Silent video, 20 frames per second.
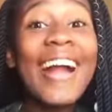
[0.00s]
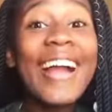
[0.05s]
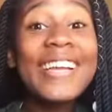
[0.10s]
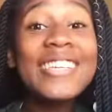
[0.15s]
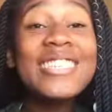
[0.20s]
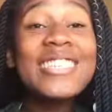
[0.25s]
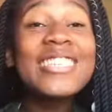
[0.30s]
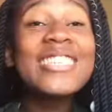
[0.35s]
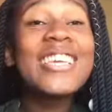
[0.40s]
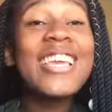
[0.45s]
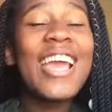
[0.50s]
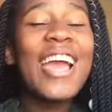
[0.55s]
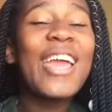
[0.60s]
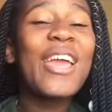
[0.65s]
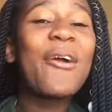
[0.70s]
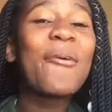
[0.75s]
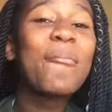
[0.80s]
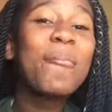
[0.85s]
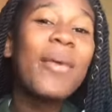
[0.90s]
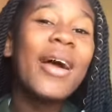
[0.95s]
Guys, today
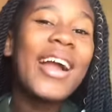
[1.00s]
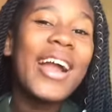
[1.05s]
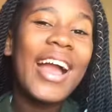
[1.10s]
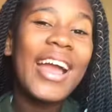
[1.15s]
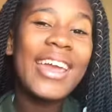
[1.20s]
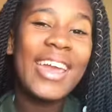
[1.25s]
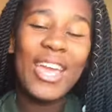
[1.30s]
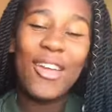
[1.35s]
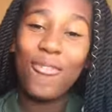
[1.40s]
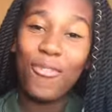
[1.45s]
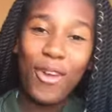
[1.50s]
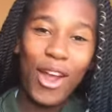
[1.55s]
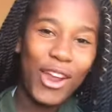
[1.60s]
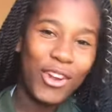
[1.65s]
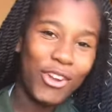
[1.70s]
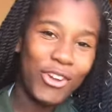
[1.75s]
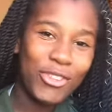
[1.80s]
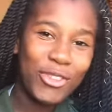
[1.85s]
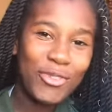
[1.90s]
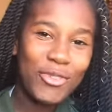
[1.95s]
I am back again for
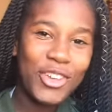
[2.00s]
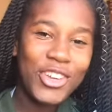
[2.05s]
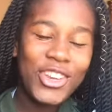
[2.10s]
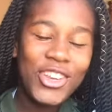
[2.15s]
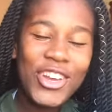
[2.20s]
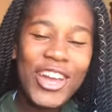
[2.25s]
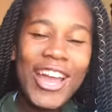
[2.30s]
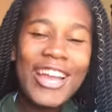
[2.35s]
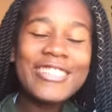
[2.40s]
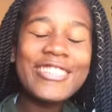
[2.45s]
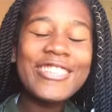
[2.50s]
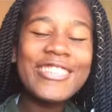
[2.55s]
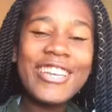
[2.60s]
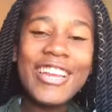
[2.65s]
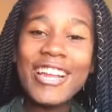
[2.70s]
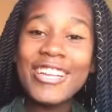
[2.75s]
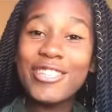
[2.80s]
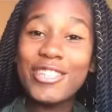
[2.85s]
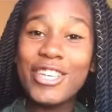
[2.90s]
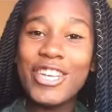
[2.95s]
another video, and today,
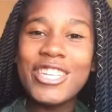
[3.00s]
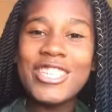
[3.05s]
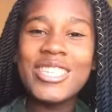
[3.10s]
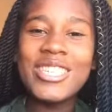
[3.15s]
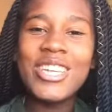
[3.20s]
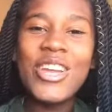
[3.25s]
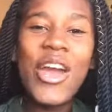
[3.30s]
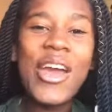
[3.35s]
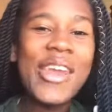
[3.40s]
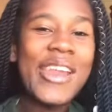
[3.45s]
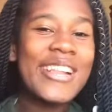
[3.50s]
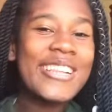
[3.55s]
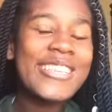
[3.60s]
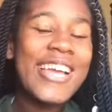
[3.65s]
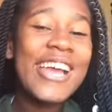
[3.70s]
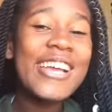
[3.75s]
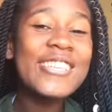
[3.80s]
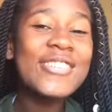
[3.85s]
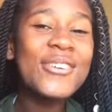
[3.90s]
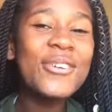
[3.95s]
as you can see on the
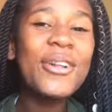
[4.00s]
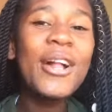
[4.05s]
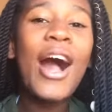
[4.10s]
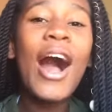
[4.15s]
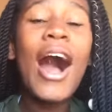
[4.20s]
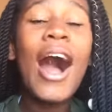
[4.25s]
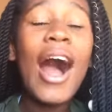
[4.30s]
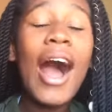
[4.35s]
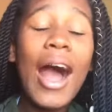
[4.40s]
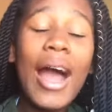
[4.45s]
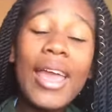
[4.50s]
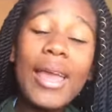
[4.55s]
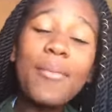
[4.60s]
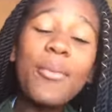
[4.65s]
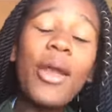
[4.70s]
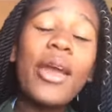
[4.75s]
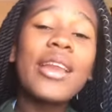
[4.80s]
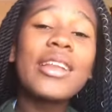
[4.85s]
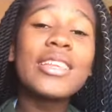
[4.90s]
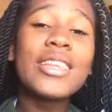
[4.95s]
title, I
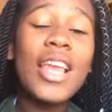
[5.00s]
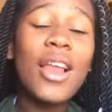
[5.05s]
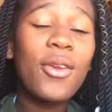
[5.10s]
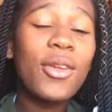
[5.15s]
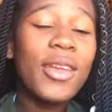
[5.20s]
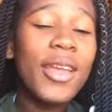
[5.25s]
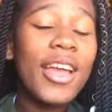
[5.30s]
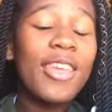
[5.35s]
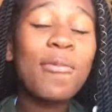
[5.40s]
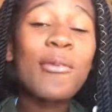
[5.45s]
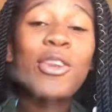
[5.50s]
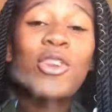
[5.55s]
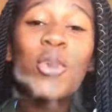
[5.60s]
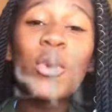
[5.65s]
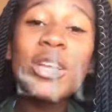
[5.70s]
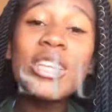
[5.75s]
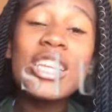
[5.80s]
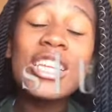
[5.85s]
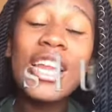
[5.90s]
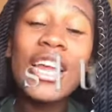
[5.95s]
am gonna tell you guys my
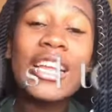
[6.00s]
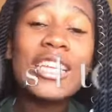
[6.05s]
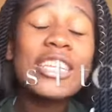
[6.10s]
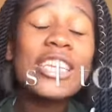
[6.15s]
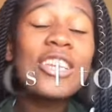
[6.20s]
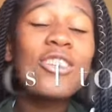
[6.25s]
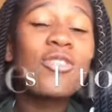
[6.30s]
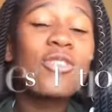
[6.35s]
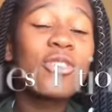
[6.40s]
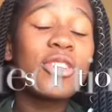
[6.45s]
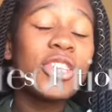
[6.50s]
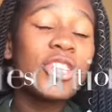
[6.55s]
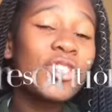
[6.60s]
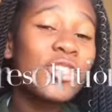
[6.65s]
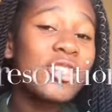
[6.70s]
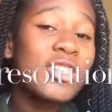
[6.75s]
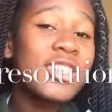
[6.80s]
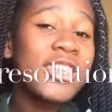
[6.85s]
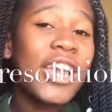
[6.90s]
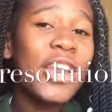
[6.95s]
2019
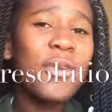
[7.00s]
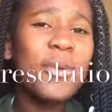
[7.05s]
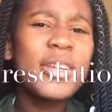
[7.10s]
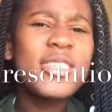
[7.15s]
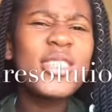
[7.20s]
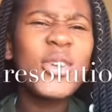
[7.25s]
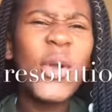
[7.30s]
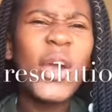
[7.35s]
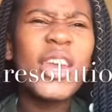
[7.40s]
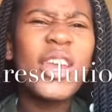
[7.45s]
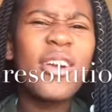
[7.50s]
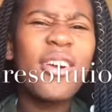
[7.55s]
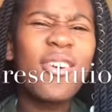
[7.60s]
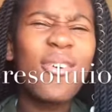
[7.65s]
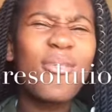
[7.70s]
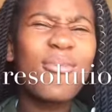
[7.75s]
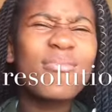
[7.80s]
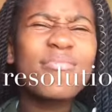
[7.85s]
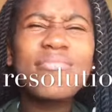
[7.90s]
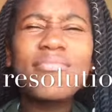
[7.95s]
resolutions. I know it's kind of
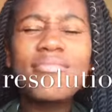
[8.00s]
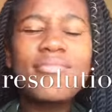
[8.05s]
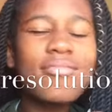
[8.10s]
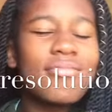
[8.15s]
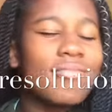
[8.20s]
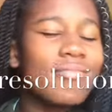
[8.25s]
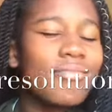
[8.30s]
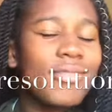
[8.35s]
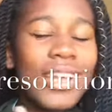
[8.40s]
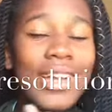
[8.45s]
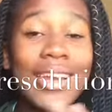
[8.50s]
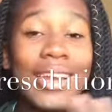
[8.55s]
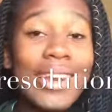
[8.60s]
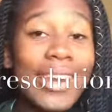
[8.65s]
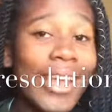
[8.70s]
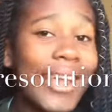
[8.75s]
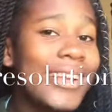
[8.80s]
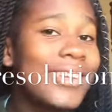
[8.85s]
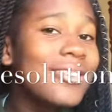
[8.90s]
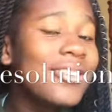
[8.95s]

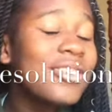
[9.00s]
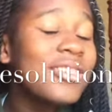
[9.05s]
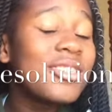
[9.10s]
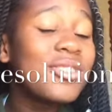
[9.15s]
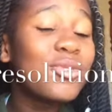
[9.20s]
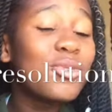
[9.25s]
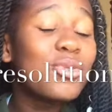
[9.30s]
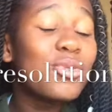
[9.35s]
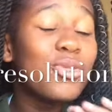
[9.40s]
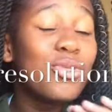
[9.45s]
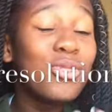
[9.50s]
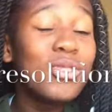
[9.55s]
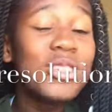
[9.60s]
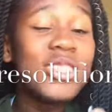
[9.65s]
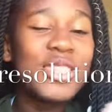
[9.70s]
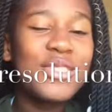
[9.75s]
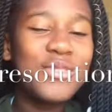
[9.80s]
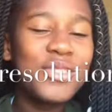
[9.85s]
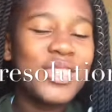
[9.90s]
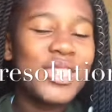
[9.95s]
late to do
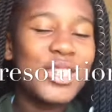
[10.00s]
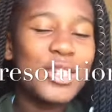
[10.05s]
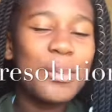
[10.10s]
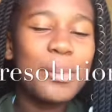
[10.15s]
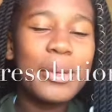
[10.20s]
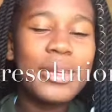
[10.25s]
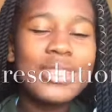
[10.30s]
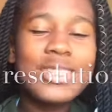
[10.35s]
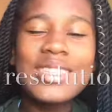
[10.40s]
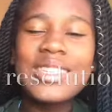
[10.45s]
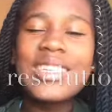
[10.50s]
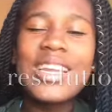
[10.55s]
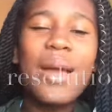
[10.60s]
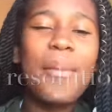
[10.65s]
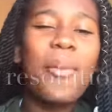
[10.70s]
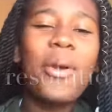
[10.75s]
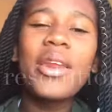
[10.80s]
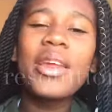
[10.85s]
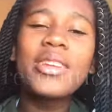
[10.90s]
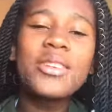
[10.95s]
this video, but still
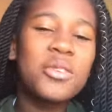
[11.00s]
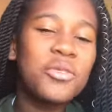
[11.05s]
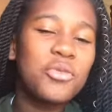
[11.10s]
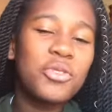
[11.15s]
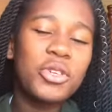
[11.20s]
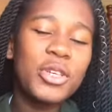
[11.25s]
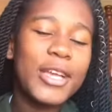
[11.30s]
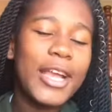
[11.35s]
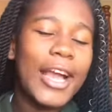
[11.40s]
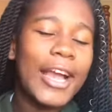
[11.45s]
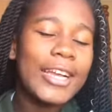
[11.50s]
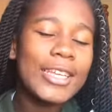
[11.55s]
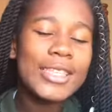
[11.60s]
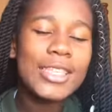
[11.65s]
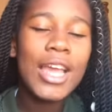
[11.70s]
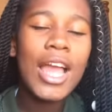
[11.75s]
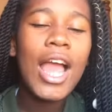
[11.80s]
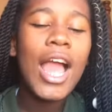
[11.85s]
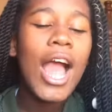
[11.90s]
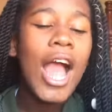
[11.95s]
I'm gonna do it for you guys.